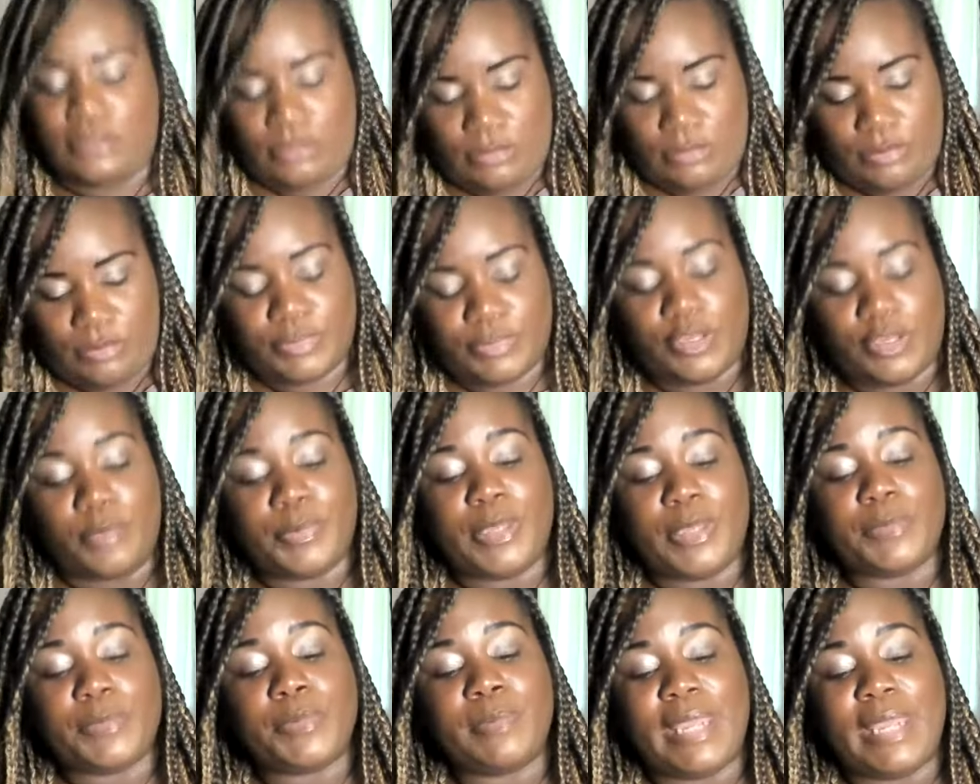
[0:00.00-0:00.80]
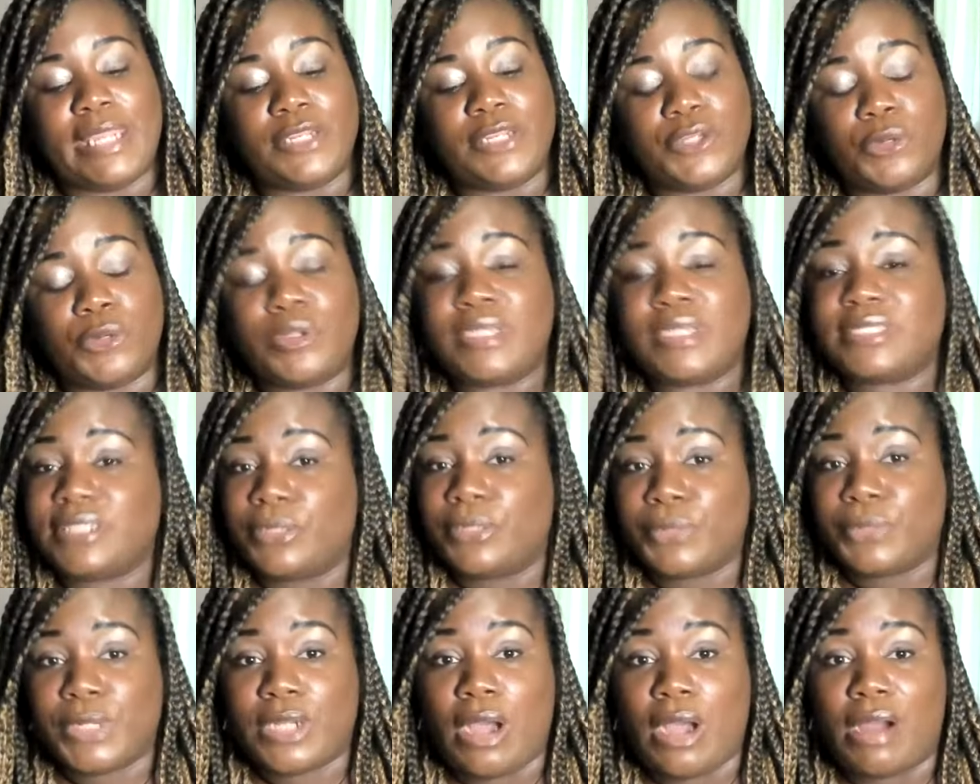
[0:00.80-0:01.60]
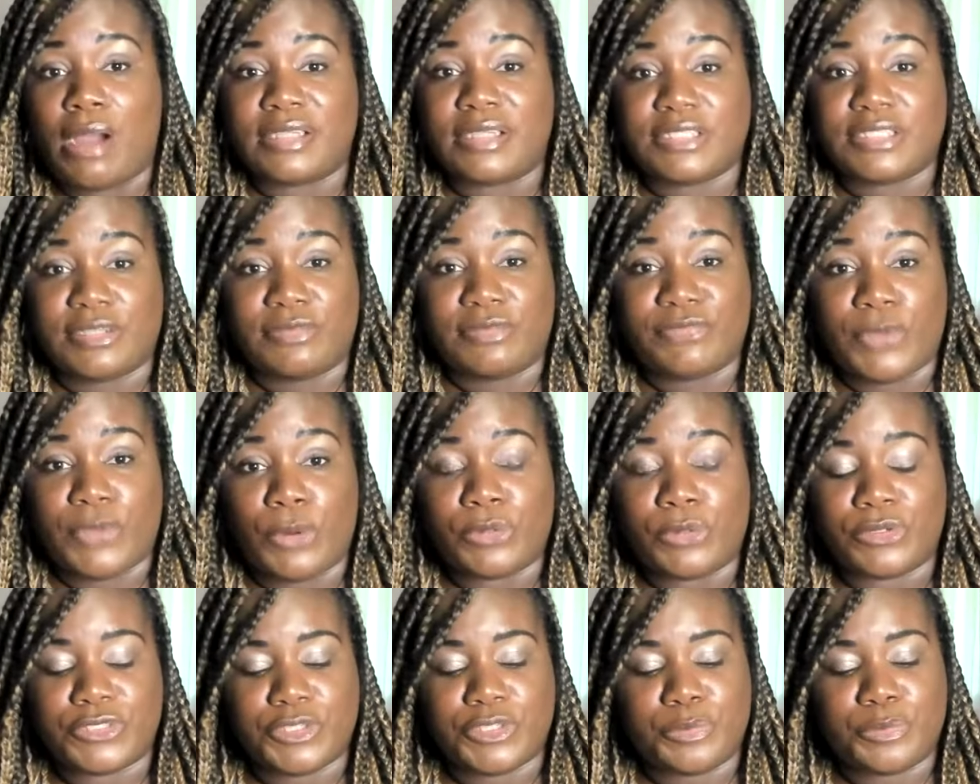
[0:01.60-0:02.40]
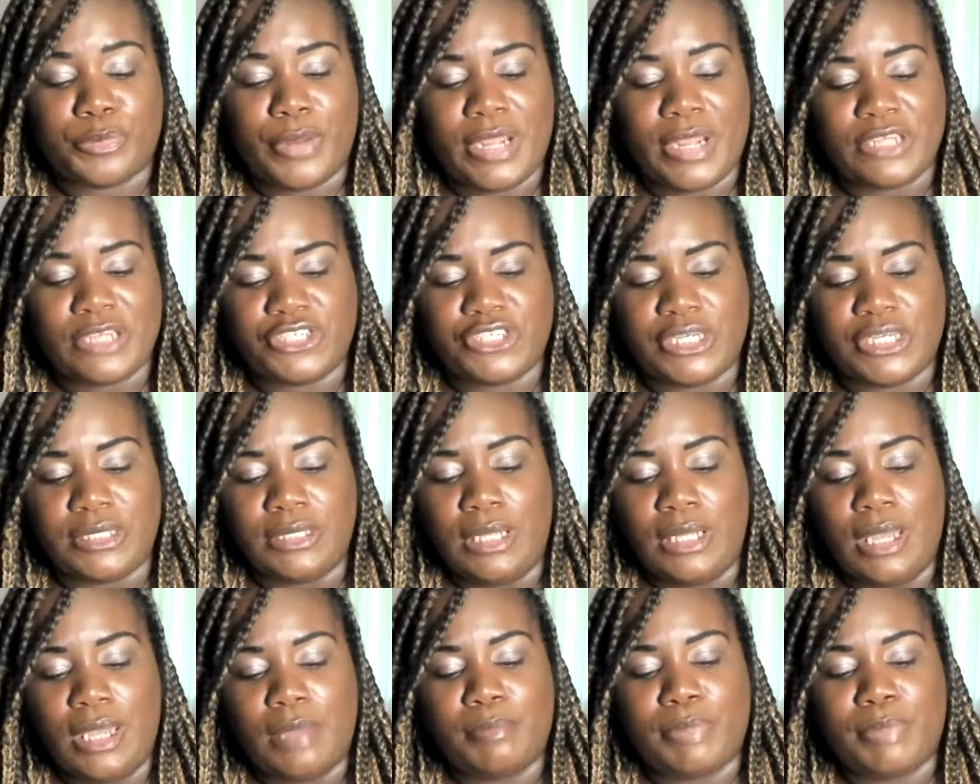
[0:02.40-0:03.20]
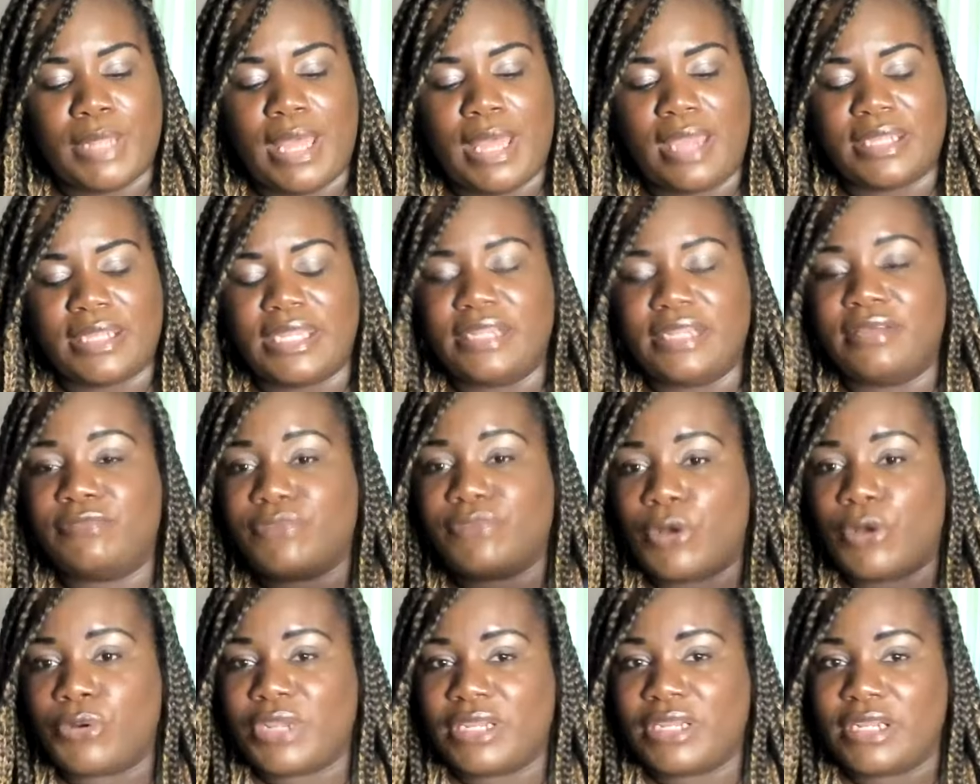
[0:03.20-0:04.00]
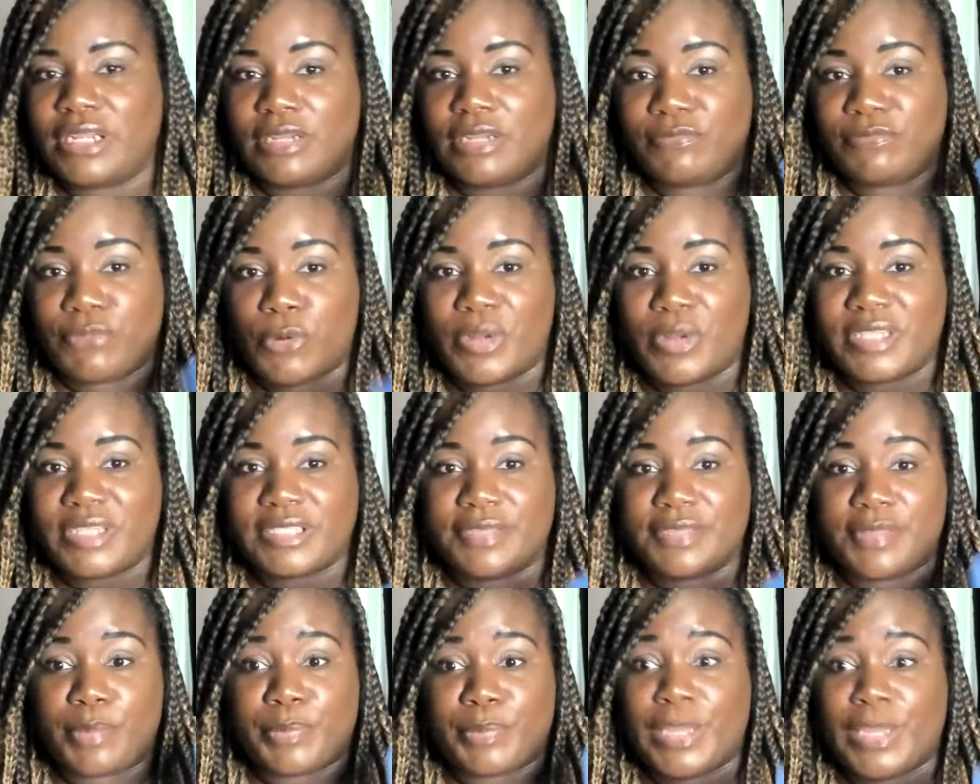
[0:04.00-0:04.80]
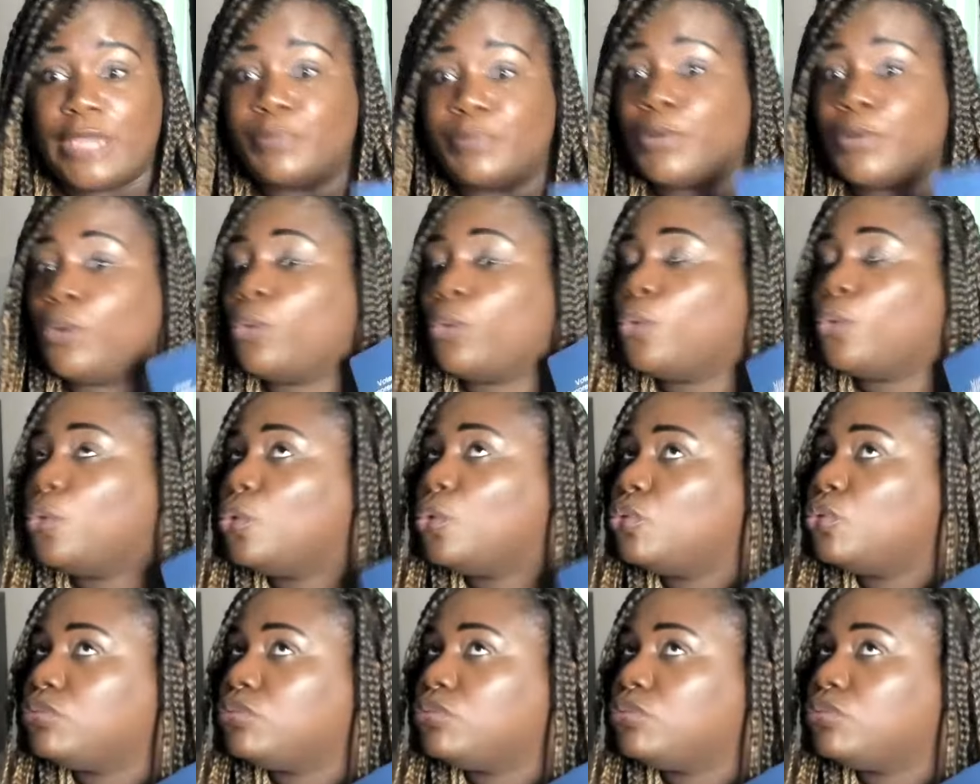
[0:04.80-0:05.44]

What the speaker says: Some people may do this in regards to voter suppression, blocking the voting and the voice of the people.